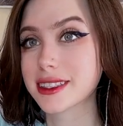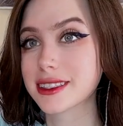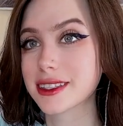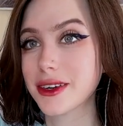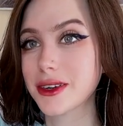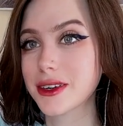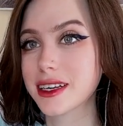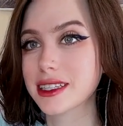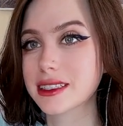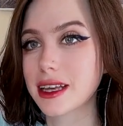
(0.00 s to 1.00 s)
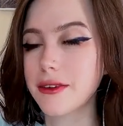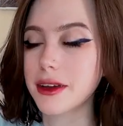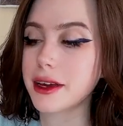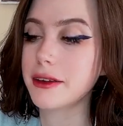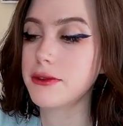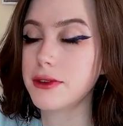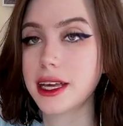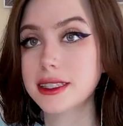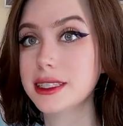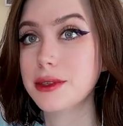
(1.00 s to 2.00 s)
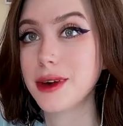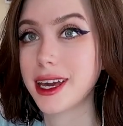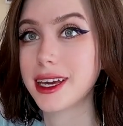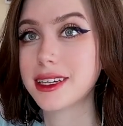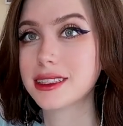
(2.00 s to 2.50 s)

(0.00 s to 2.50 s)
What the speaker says: So it's a very fancy way